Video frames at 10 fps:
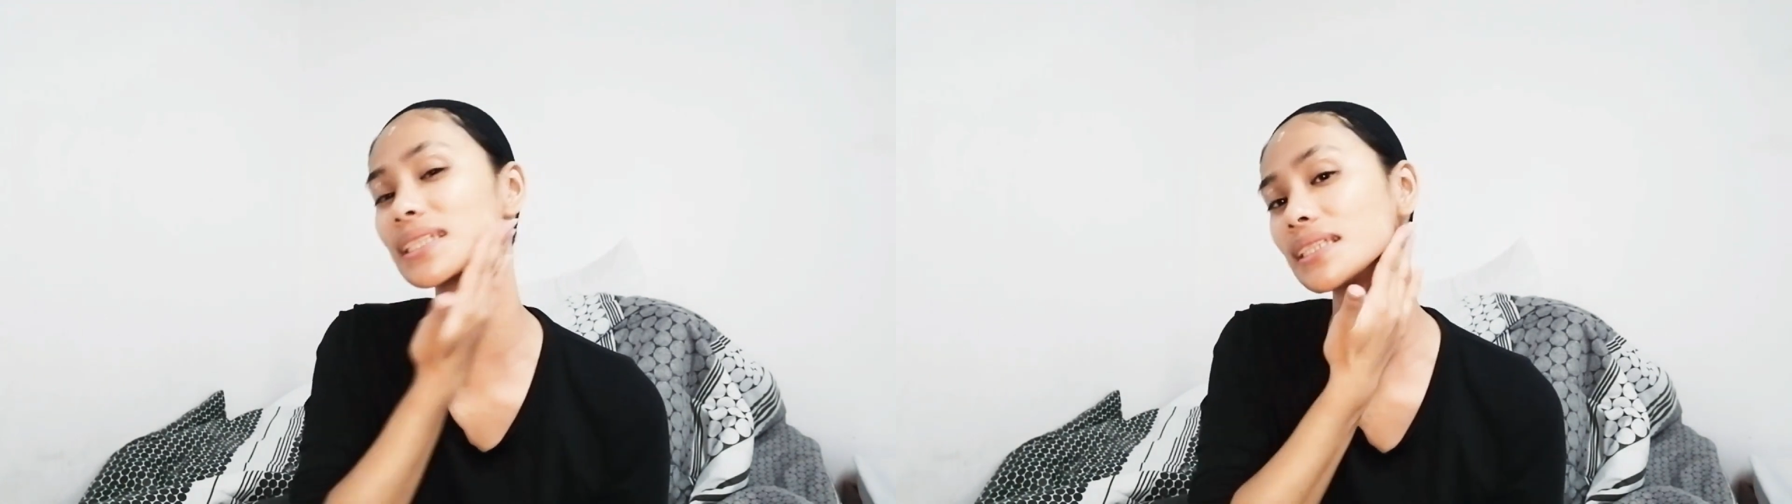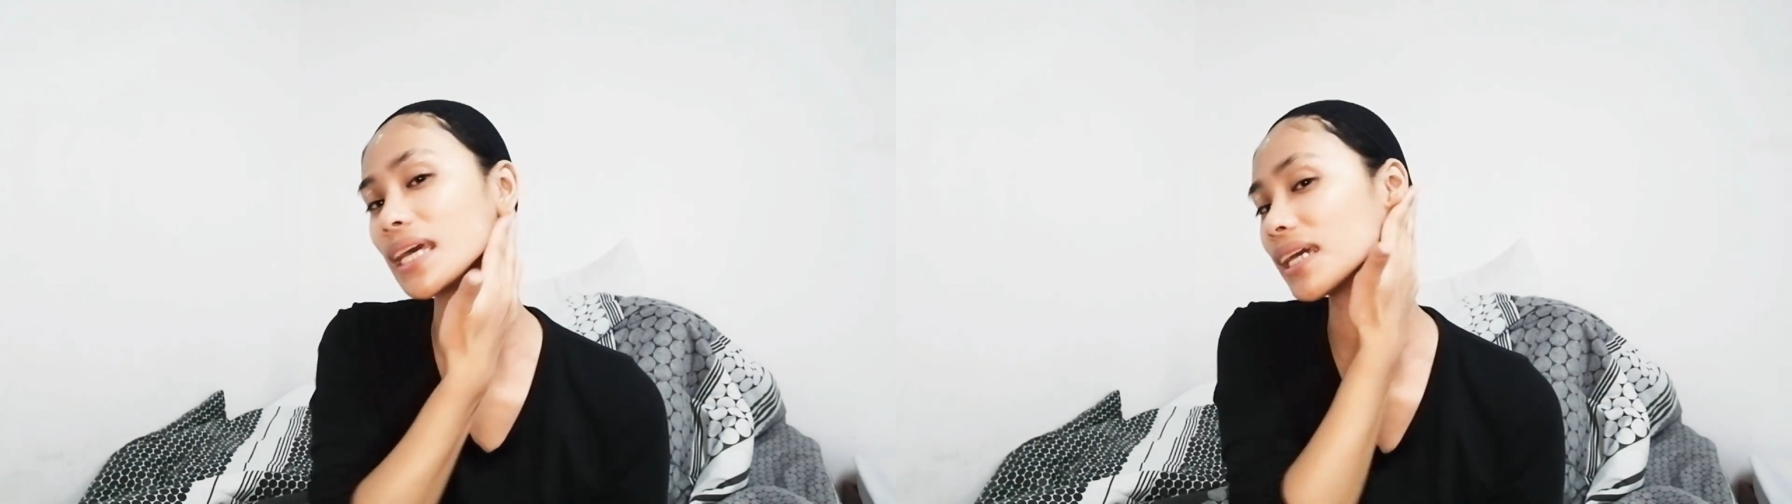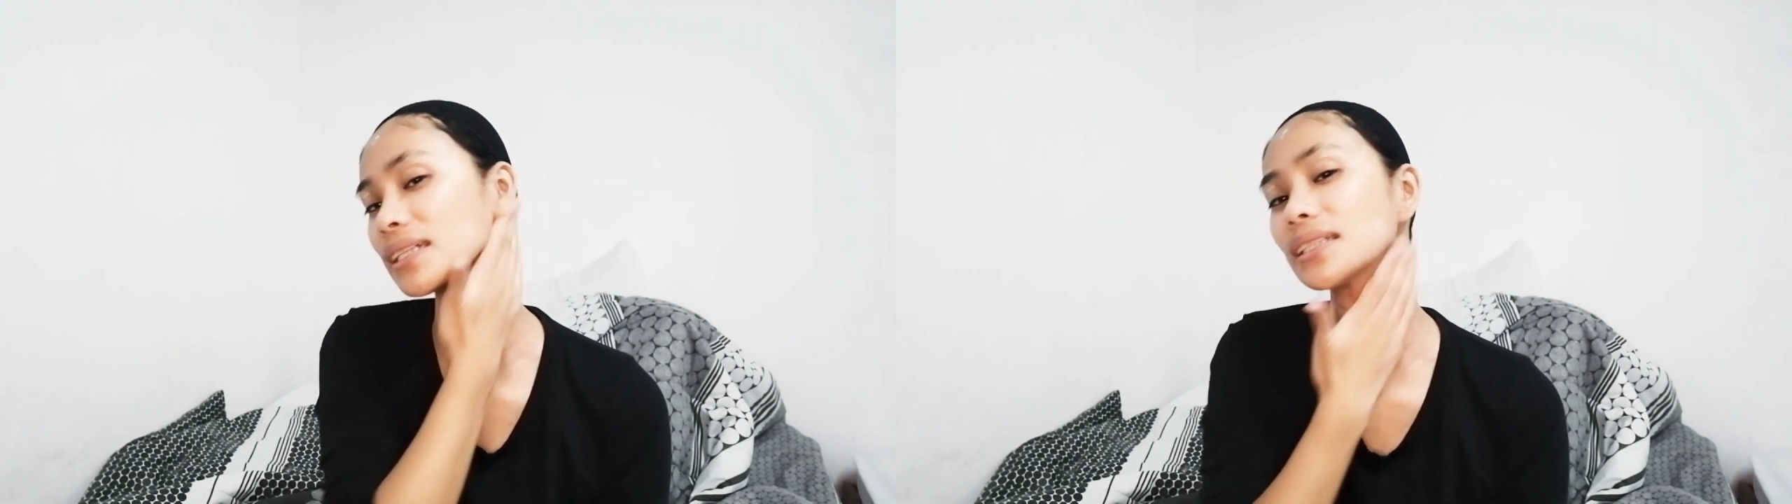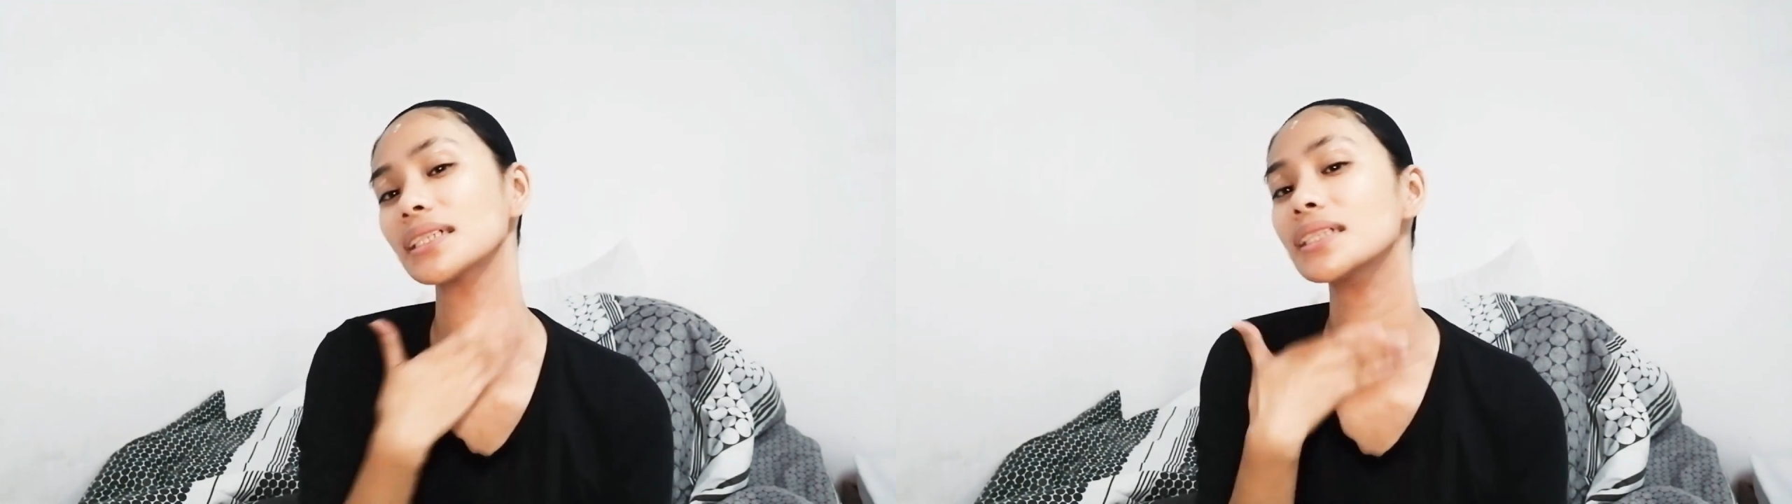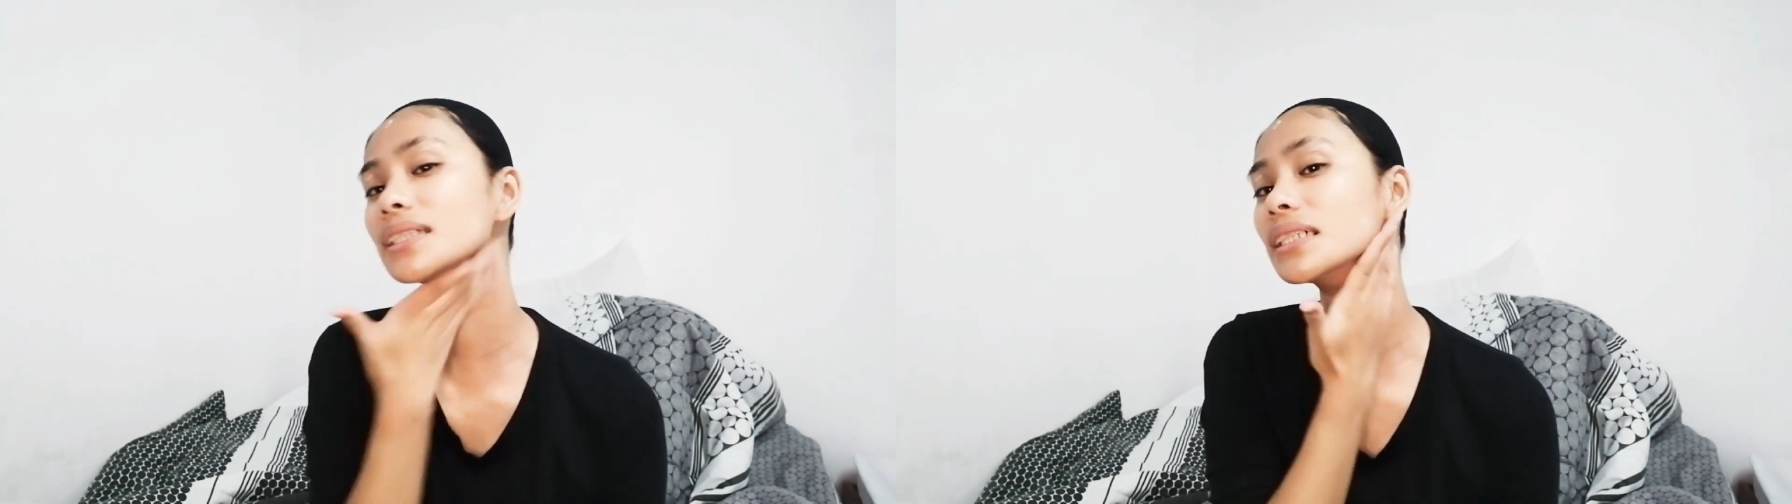snake.
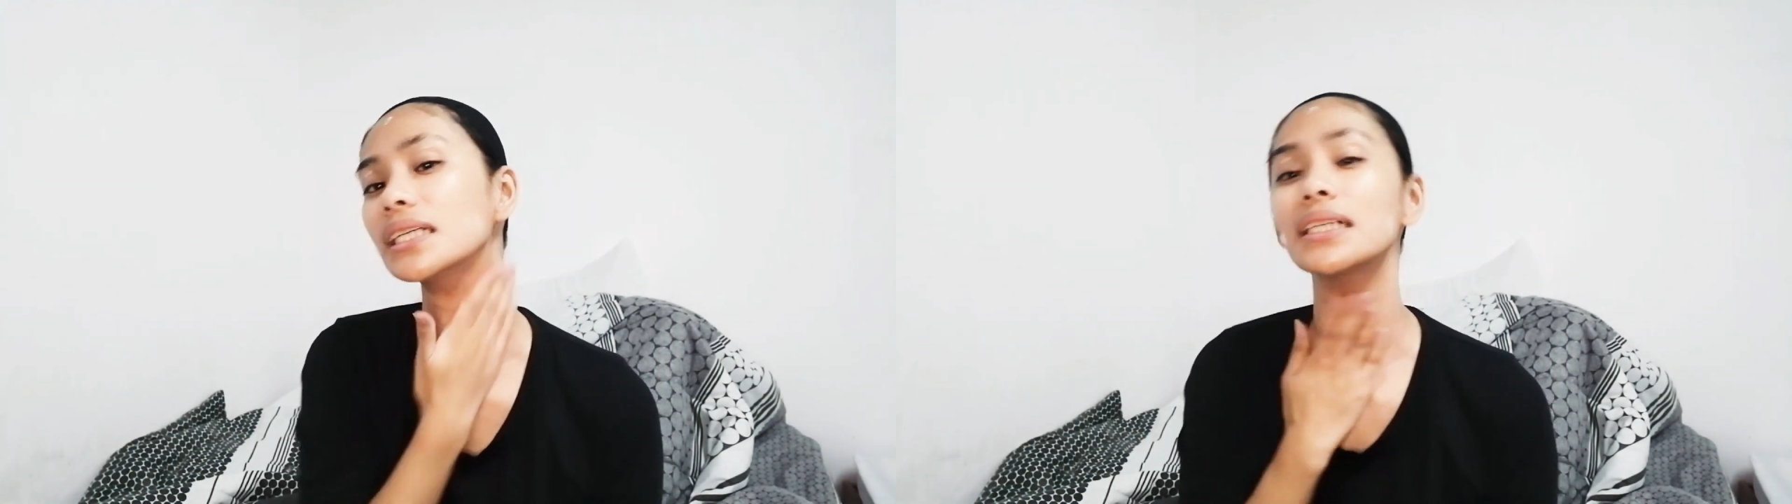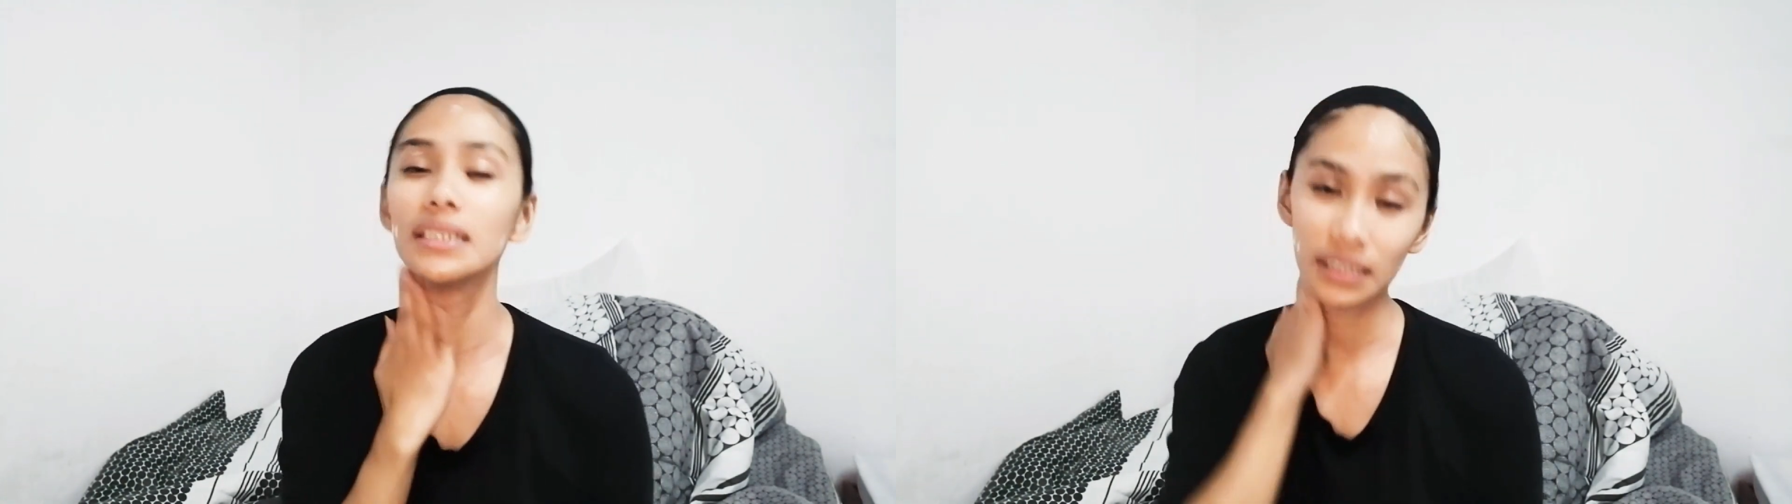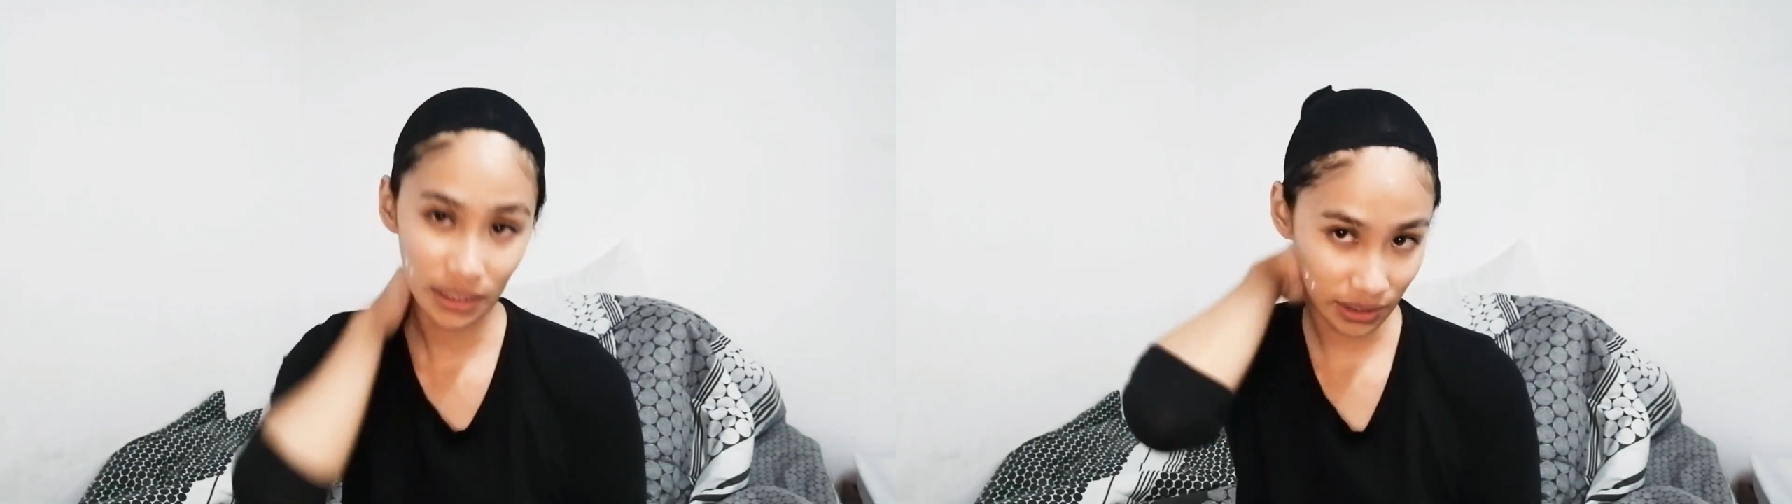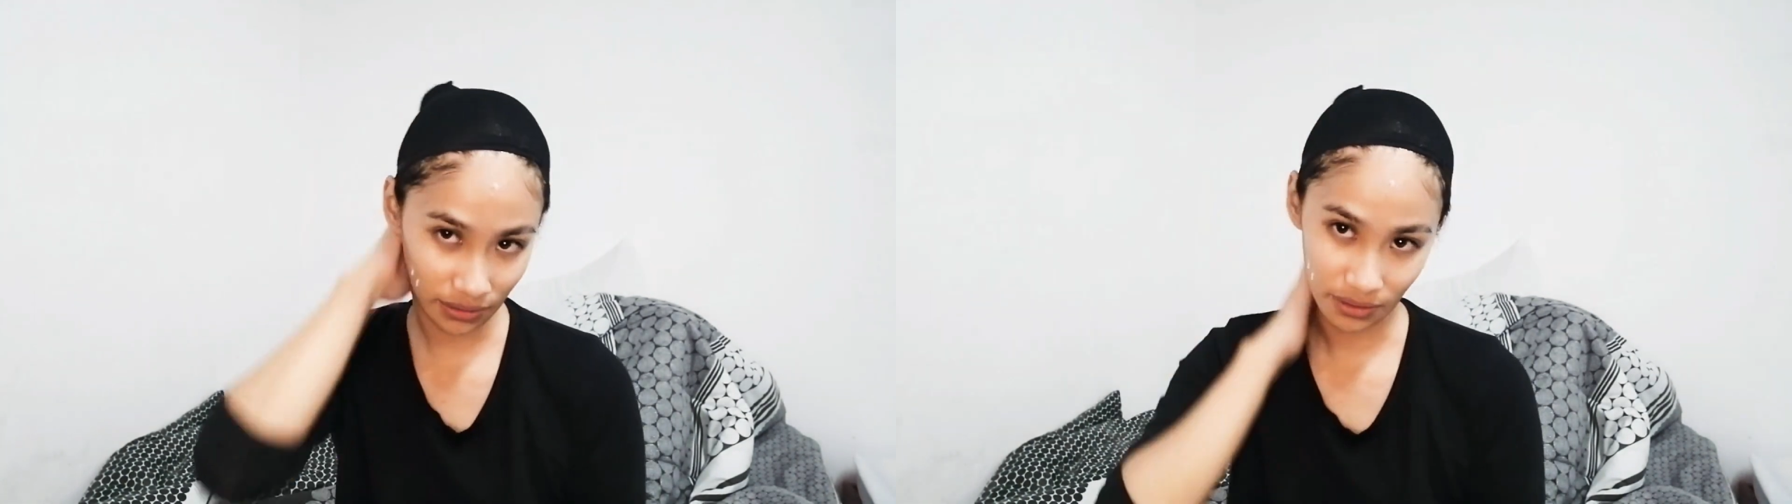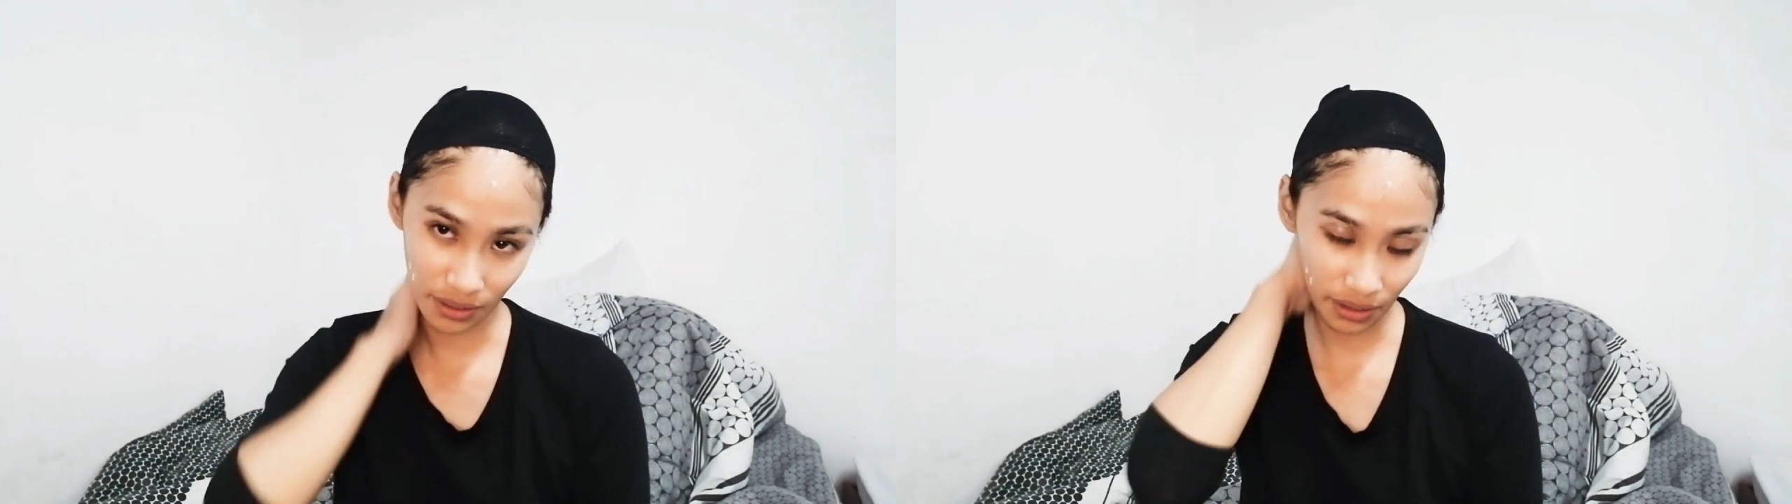
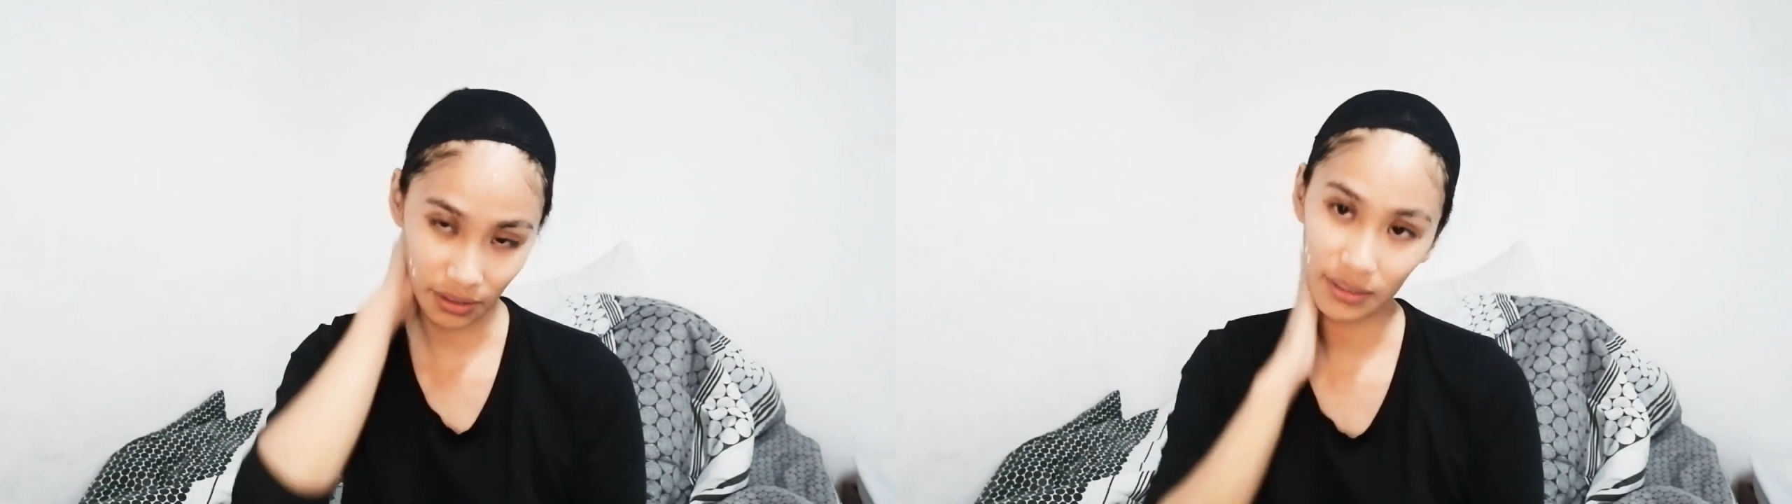So there.